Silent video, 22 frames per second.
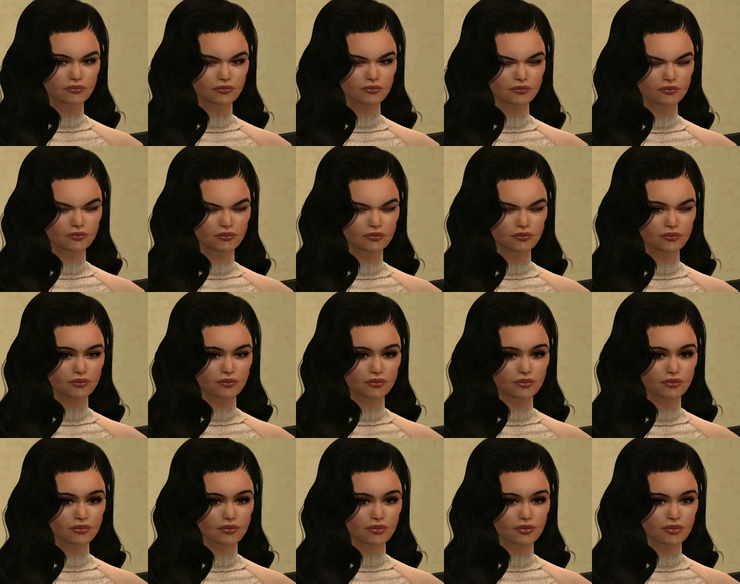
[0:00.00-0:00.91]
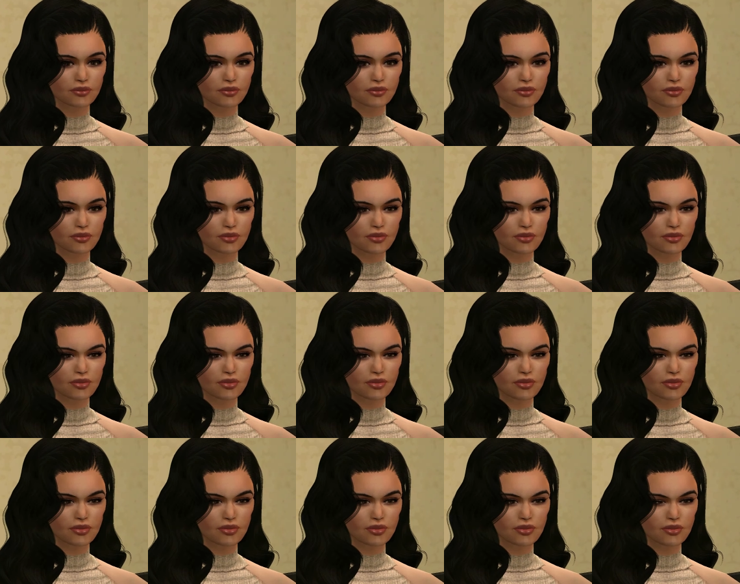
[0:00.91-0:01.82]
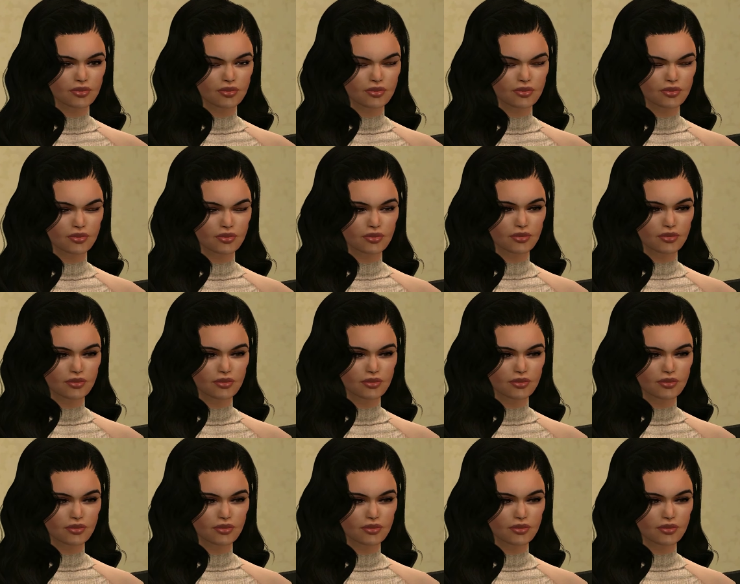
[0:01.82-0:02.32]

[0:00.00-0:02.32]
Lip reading: Nothing is said.